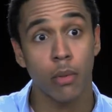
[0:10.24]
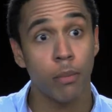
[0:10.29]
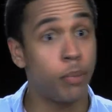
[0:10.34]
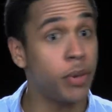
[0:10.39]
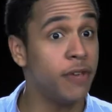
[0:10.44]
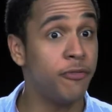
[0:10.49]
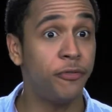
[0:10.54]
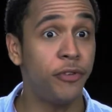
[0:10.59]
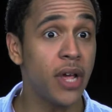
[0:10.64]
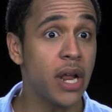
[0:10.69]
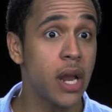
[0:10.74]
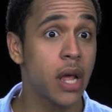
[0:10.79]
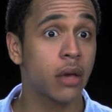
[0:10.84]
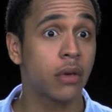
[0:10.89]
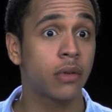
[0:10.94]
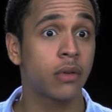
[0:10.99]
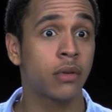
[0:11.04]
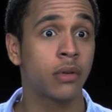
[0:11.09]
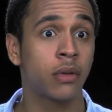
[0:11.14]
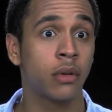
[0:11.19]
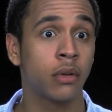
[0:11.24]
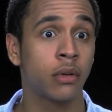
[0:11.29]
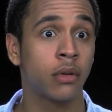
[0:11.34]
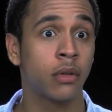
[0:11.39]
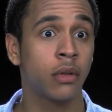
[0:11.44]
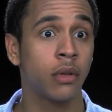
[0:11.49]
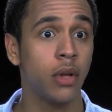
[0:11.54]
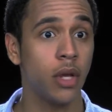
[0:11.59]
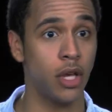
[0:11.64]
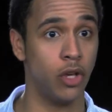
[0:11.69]
Be Felix.
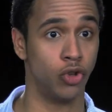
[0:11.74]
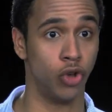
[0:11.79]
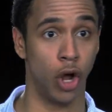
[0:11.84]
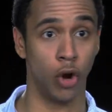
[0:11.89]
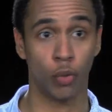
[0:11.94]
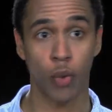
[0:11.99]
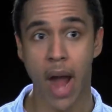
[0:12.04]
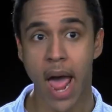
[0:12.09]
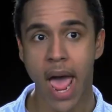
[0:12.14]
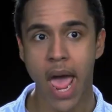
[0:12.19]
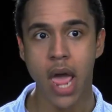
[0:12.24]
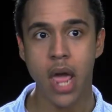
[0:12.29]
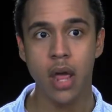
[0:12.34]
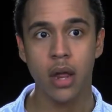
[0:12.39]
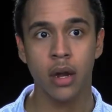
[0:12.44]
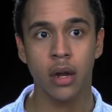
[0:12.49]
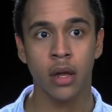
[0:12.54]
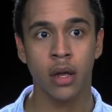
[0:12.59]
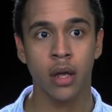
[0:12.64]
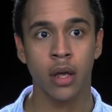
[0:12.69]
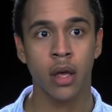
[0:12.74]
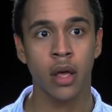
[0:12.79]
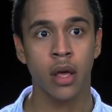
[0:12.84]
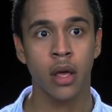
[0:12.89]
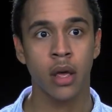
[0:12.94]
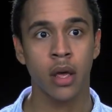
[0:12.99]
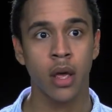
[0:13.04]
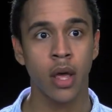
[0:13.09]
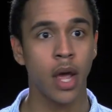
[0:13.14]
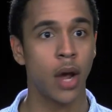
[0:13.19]
He's all right,
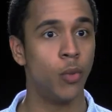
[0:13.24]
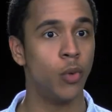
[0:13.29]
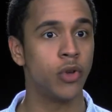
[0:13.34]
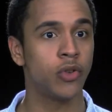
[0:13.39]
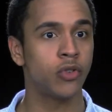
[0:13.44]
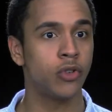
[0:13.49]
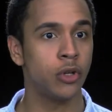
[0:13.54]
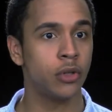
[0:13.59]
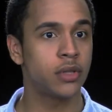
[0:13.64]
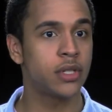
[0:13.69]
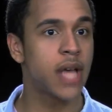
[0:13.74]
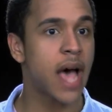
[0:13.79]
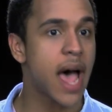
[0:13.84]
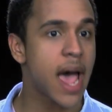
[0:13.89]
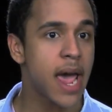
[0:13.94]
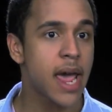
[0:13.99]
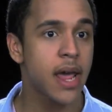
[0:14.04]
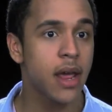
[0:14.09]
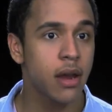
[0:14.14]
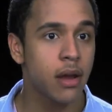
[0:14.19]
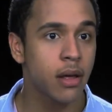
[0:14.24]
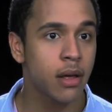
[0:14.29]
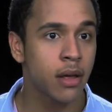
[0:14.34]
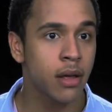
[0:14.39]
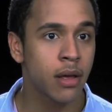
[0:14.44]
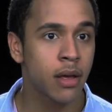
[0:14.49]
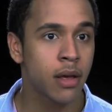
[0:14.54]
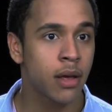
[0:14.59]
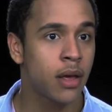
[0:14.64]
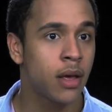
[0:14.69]
and we're still tight.
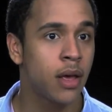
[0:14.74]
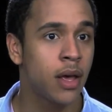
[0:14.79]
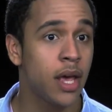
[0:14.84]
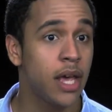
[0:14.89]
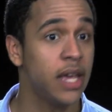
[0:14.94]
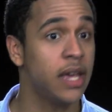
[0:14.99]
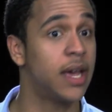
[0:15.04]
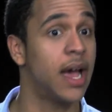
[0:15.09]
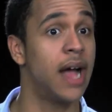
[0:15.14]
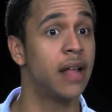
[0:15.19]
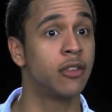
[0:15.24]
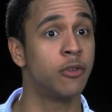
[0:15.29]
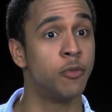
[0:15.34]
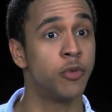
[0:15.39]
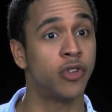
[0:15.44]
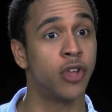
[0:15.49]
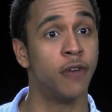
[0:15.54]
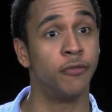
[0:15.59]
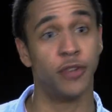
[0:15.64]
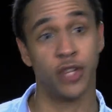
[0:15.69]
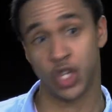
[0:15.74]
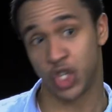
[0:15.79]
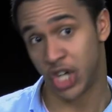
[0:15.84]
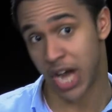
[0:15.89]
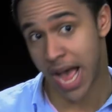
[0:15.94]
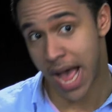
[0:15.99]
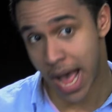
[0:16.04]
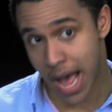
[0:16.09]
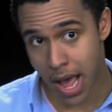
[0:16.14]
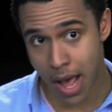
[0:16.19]
He got himself a
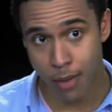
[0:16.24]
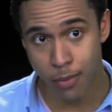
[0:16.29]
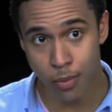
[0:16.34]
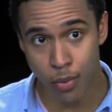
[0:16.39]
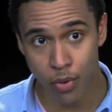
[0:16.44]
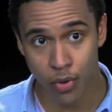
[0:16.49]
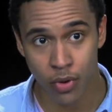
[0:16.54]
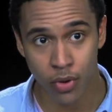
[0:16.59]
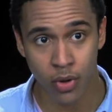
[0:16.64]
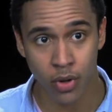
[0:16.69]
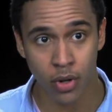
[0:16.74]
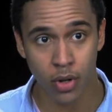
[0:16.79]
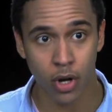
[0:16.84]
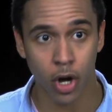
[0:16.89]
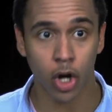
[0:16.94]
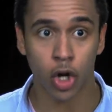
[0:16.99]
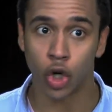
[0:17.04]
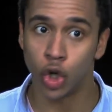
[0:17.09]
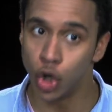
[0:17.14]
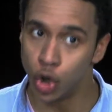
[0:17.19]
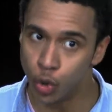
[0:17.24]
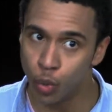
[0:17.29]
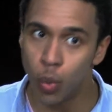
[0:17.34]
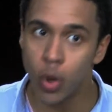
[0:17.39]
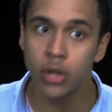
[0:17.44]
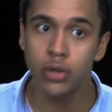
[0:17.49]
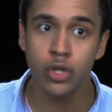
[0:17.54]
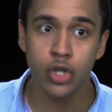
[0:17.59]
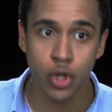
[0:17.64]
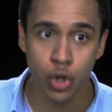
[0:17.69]
job, a good
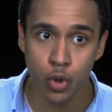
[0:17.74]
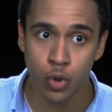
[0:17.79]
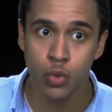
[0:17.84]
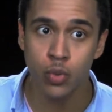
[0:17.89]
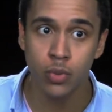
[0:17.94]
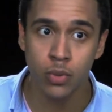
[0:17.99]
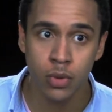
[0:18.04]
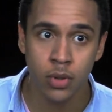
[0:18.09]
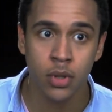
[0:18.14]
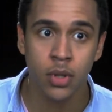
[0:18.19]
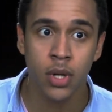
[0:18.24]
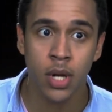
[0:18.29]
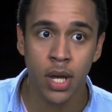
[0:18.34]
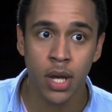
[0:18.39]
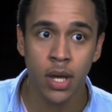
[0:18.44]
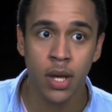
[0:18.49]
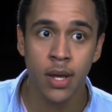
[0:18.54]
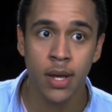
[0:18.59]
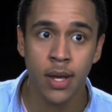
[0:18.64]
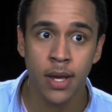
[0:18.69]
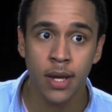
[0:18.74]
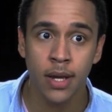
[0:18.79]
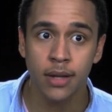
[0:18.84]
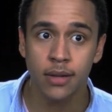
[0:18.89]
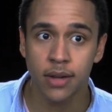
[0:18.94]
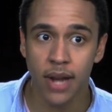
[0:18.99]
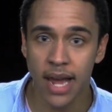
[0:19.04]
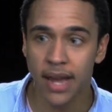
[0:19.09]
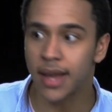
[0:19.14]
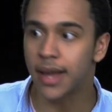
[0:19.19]
one too.
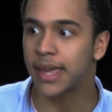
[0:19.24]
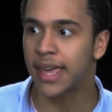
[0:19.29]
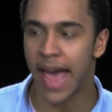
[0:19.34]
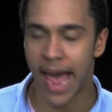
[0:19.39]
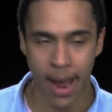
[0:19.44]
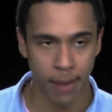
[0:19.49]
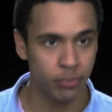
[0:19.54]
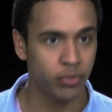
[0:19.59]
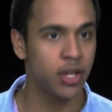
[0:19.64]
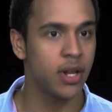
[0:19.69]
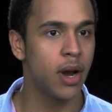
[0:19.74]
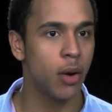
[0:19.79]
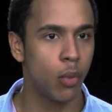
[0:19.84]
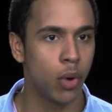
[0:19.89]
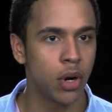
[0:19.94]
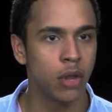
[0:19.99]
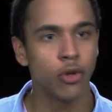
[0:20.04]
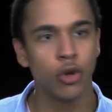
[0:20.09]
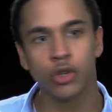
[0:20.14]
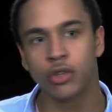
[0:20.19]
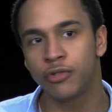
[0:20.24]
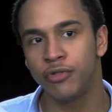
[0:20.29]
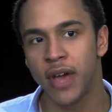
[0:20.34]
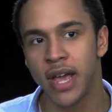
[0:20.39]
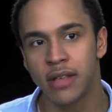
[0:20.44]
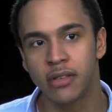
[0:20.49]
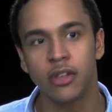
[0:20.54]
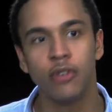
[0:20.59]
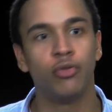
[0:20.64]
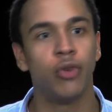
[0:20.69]
He's like a captain at one of those
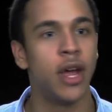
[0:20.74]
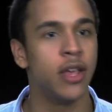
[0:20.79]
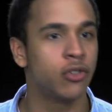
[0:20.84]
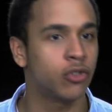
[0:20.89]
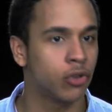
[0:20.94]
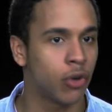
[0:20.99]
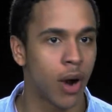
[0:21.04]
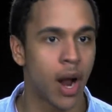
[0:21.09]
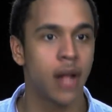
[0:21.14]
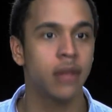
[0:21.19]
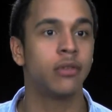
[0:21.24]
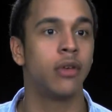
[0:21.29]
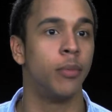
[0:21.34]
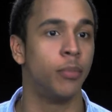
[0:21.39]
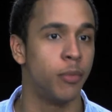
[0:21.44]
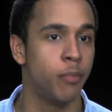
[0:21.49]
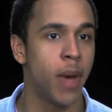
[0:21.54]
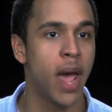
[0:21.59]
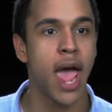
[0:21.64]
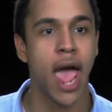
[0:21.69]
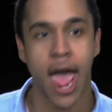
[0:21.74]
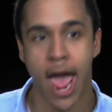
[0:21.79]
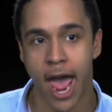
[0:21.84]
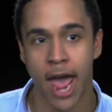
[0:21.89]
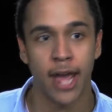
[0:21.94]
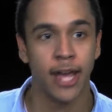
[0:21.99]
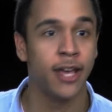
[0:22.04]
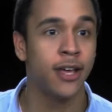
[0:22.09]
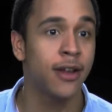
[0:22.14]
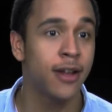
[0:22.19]
fancy restaurants up in
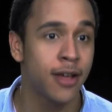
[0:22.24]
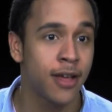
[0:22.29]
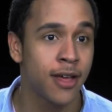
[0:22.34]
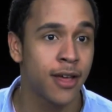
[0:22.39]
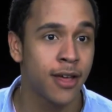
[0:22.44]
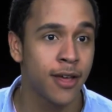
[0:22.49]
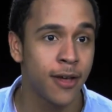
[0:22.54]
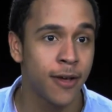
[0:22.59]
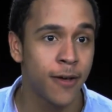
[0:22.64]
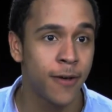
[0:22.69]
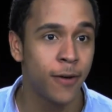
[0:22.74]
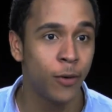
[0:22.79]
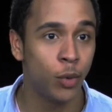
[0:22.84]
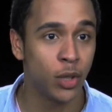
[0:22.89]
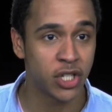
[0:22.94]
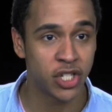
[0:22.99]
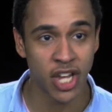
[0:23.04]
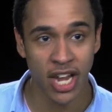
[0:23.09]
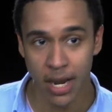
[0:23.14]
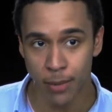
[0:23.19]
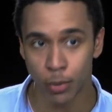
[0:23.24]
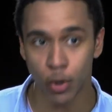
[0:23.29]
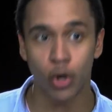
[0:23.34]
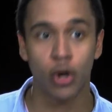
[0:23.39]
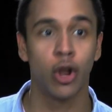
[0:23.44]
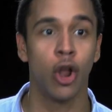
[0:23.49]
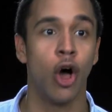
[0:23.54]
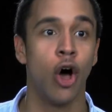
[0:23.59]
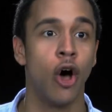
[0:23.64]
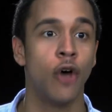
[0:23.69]
Manhattan with
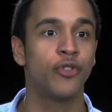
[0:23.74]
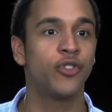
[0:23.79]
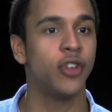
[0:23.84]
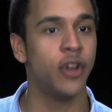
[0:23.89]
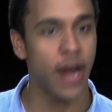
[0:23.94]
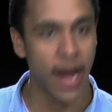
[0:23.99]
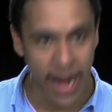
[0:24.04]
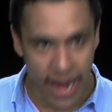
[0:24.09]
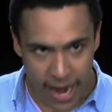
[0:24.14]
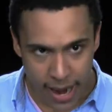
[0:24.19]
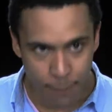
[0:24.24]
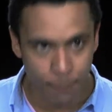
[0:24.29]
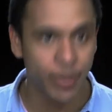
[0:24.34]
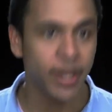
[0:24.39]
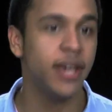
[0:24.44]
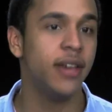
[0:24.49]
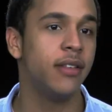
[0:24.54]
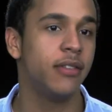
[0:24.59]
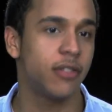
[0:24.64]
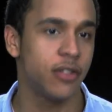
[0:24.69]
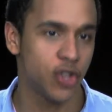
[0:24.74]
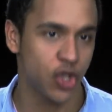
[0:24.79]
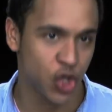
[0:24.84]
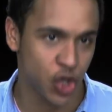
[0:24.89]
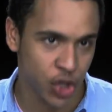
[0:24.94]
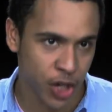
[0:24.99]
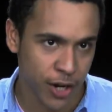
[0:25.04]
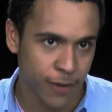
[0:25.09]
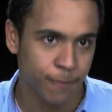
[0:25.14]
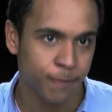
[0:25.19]
tablecloths and ambience and
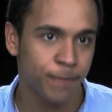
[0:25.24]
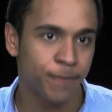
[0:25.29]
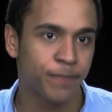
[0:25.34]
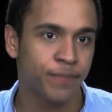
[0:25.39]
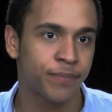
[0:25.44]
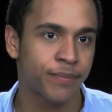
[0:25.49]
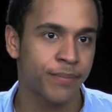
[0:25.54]
shit.